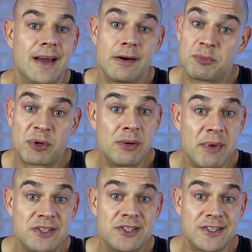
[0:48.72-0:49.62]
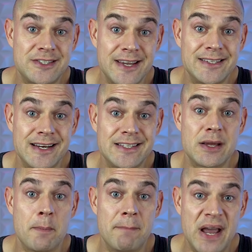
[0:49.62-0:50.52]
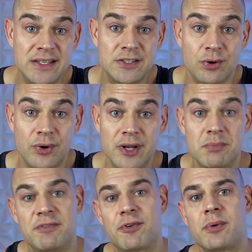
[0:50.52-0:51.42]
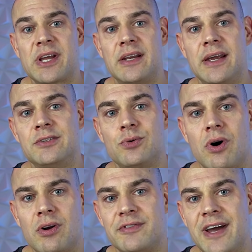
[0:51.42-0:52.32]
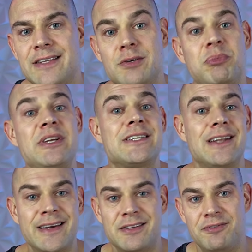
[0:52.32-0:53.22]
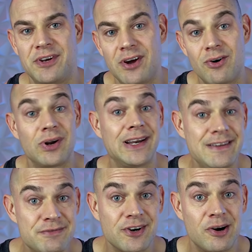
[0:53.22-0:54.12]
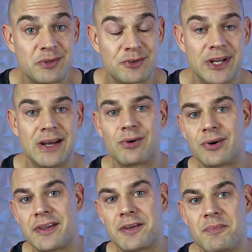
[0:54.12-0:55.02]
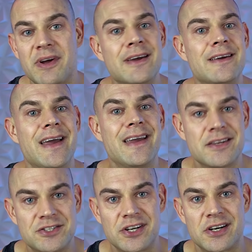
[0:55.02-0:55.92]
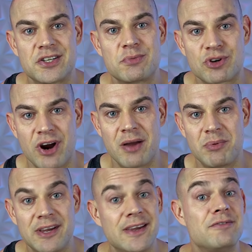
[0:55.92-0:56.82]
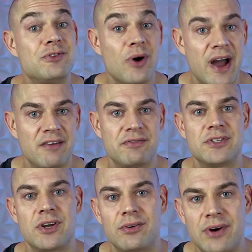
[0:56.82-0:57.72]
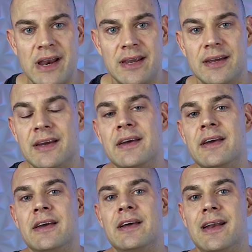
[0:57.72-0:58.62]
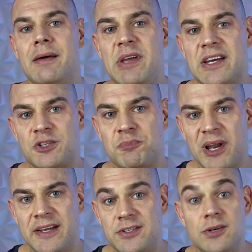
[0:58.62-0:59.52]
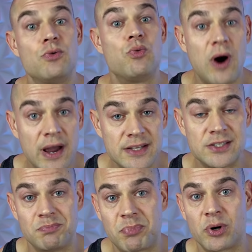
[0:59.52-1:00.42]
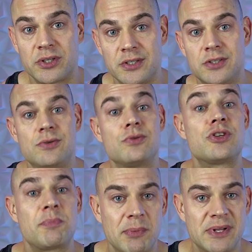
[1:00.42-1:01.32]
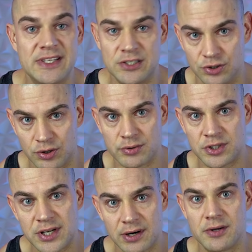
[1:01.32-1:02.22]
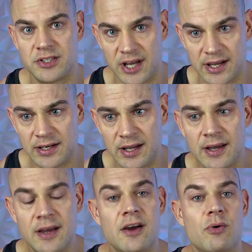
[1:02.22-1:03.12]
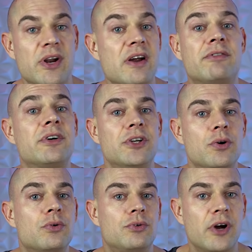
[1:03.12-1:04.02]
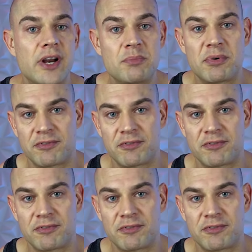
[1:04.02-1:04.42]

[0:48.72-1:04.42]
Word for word: I would pretty much say that it's mandatory. Before we get into all of that, please like the video, leave a comment for the algorithm, and consider subscribing if you haven't already. Let me explain to you why it's important to supplement these neurosteroids in whenever you're running